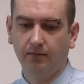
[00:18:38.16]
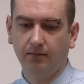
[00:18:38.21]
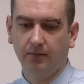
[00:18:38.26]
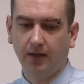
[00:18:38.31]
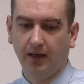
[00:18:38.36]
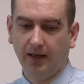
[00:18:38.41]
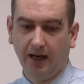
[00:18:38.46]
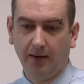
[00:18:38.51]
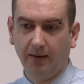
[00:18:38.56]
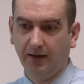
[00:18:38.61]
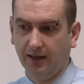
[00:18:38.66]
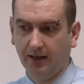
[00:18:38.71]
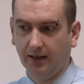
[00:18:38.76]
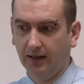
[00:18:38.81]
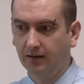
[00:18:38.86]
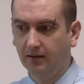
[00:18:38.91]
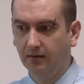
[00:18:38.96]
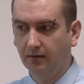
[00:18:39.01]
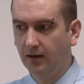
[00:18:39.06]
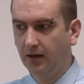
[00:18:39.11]

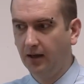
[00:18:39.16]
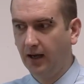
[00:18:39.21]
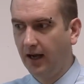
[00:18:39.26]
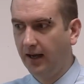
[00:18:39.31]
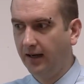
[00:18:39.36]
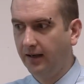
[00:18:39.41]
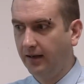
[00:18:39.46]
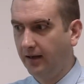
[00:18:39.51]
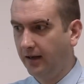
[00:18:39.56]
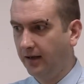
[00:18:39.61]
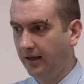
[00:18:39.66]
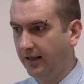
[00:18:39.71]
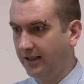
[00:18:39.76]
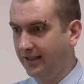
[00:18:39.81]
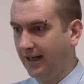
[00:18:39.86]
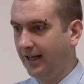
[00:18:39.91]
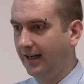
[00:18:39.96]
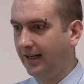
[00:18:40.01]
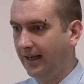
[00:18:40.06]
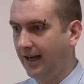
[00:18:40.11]
dynamically, and
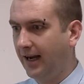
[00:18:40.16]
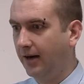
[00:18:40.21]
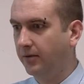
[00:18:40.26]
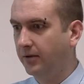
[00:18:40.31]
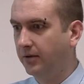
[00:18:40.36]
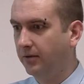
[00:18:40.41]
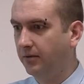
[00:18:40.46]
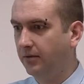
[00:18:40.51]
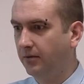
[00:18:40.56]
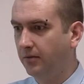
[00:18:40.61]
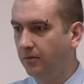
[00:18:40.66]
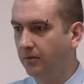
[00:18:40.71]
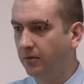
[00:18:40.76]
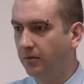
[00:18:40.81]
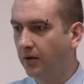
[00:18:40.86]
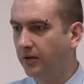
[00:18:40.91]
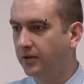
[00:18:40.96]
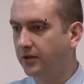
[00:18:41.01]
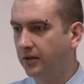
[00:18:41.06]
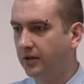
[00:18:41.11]
exactly how you
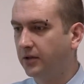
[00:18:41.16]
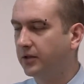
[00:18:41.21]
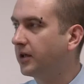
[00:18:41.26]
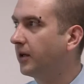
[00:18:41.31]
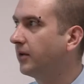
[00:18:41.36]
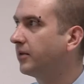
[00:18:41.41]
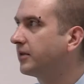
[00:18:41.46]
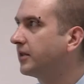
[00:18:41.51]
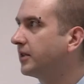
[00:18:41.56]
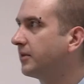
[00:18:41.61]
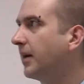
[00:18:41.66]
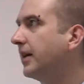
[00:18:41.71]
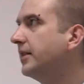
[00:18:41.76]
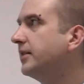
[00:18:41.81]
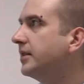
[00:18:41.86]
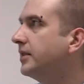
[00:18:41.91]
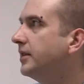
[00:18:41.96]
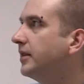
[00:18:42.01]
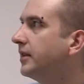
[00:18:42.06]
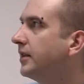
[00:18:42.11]
would want to control the
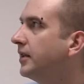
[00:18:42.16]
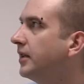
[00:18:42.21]
suspension.